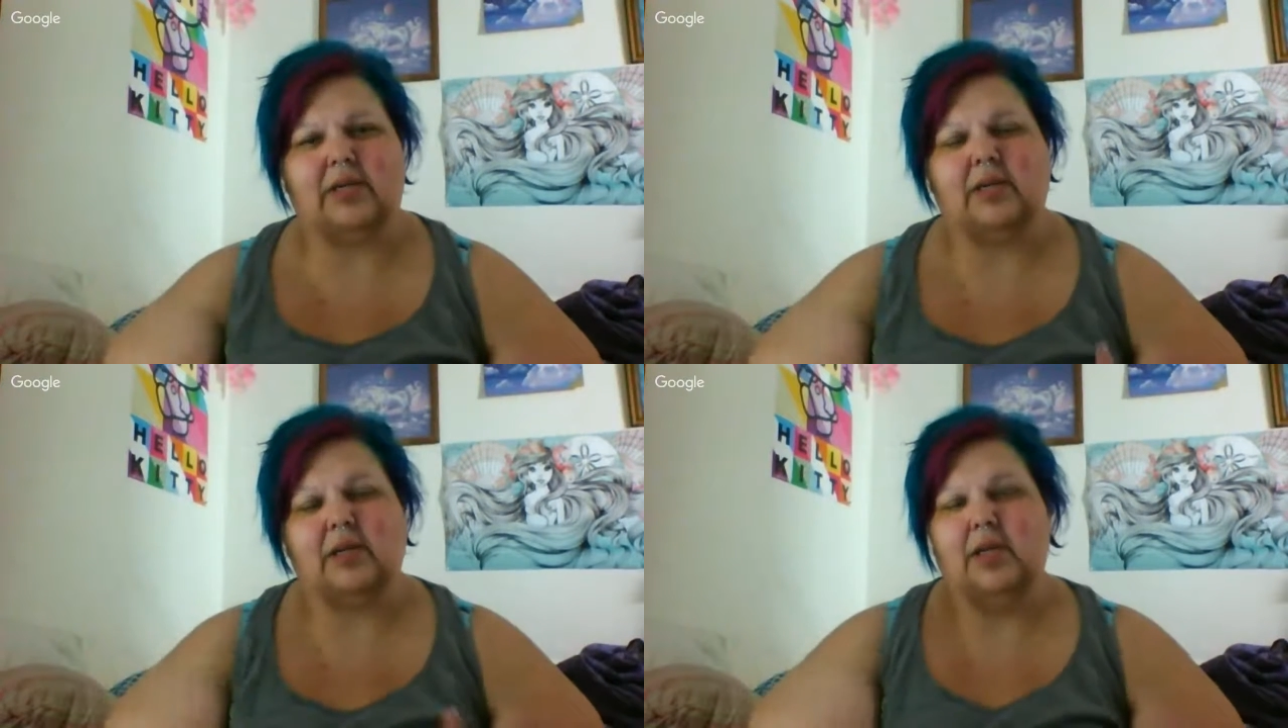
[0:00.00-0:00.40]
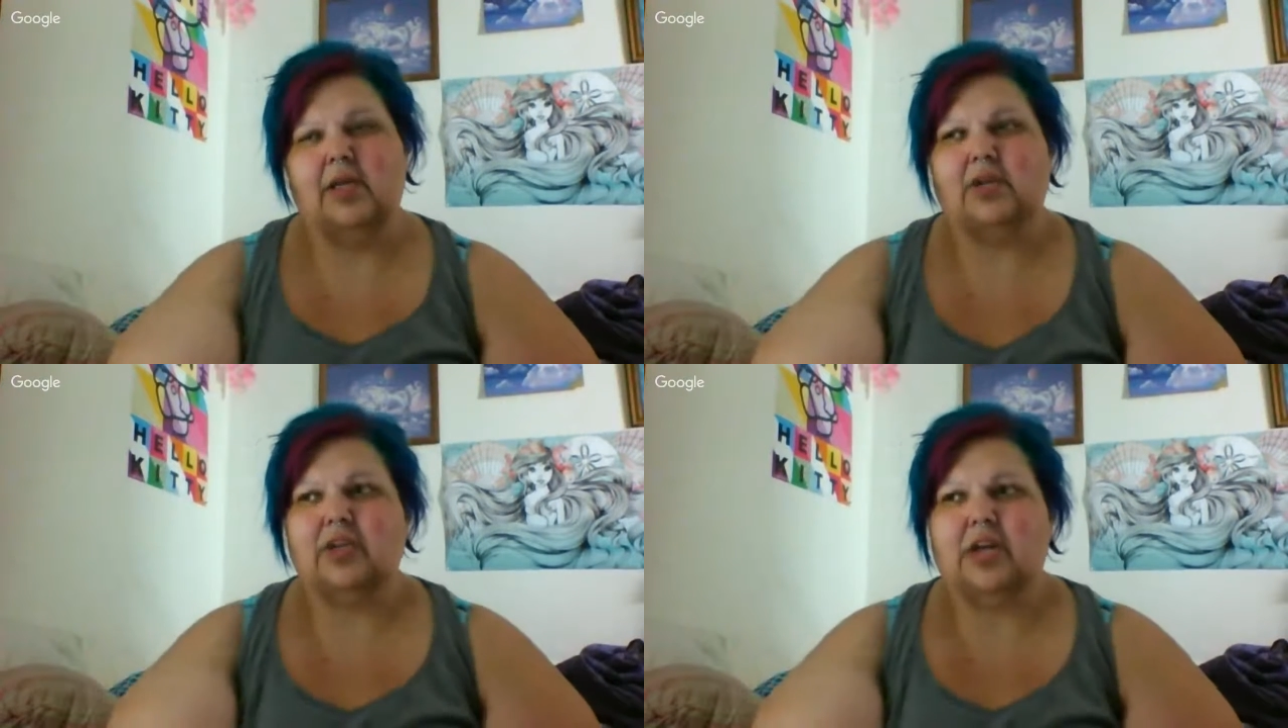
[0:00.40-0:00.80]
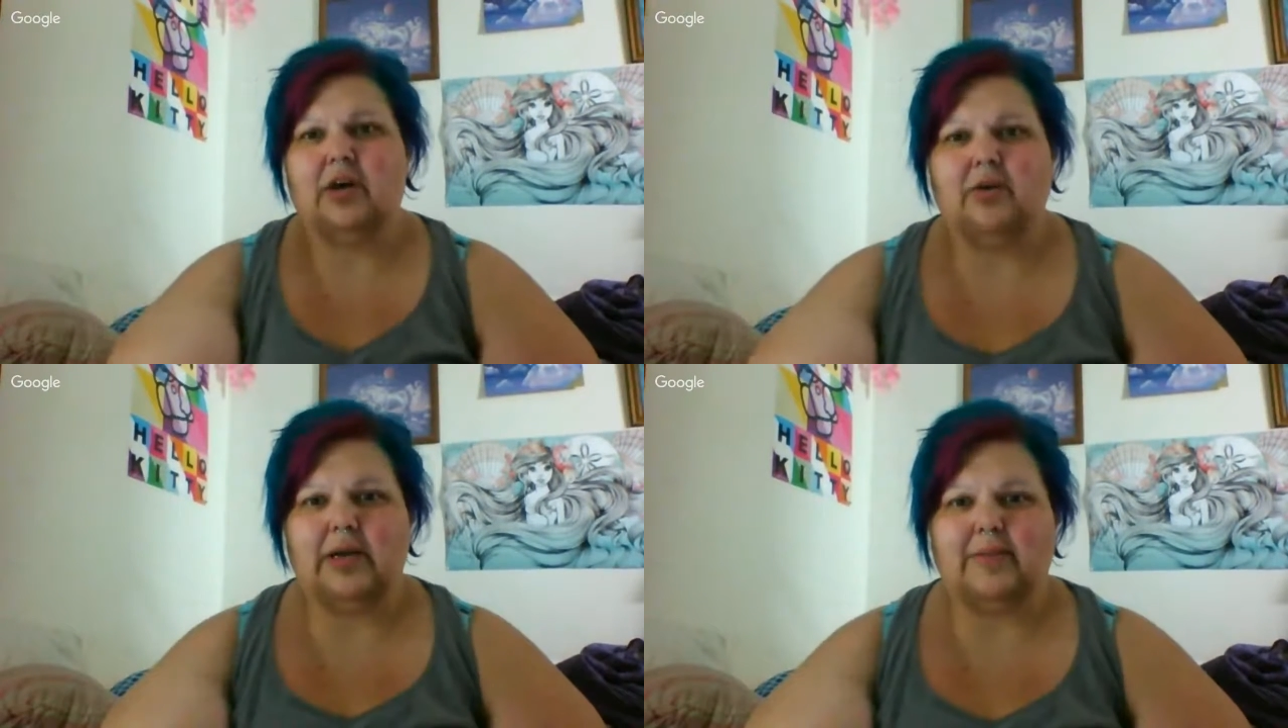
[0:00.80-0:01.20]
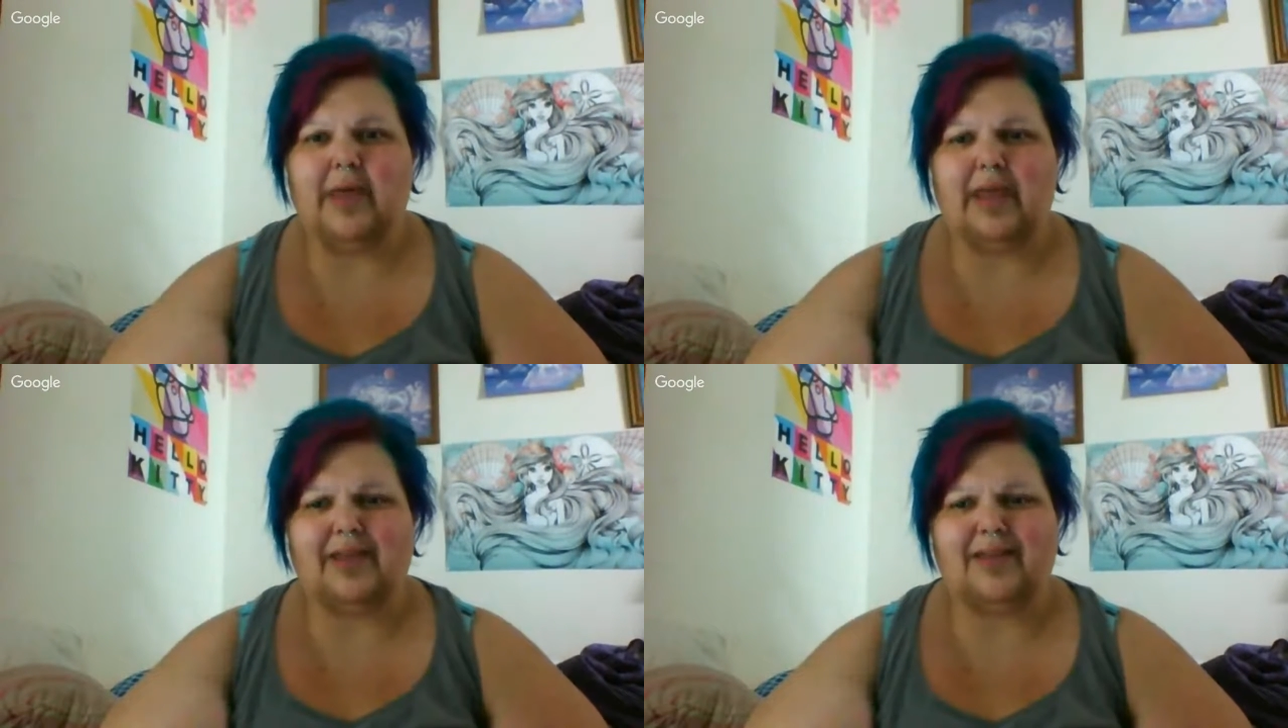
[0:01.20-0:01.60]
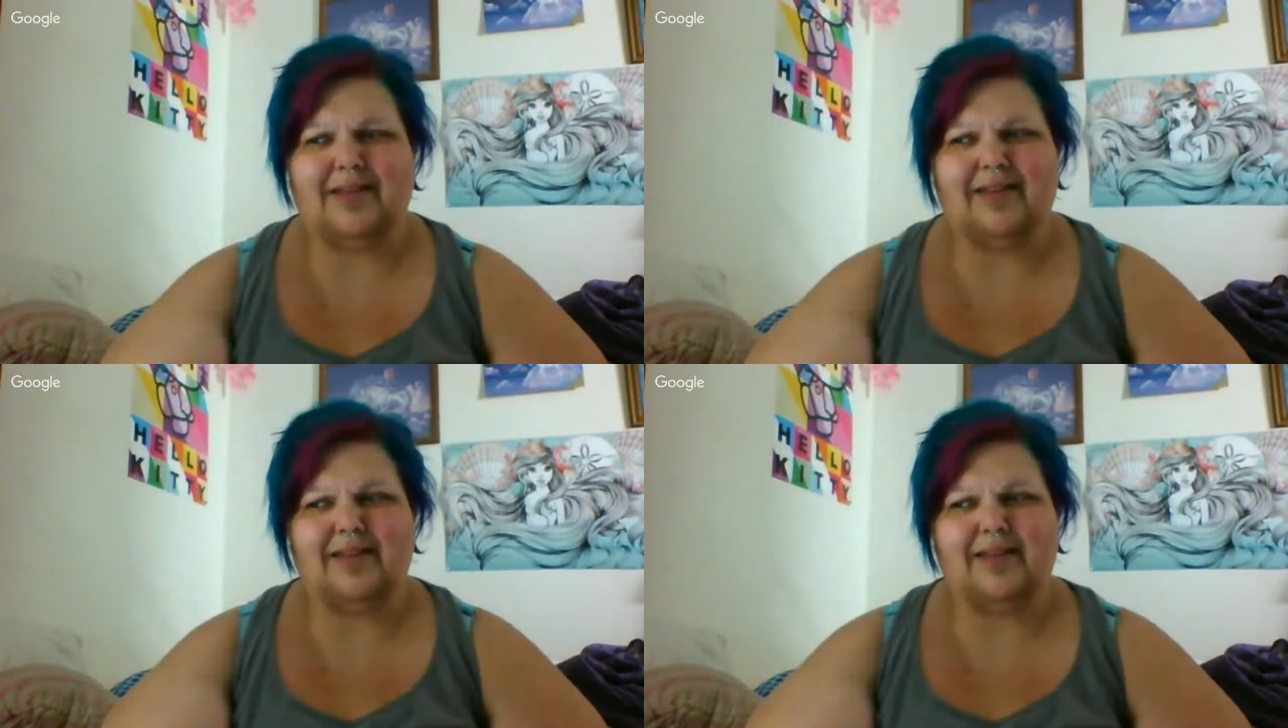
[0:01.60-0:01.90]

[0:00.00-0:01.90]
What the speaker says: And you know, and I'm like,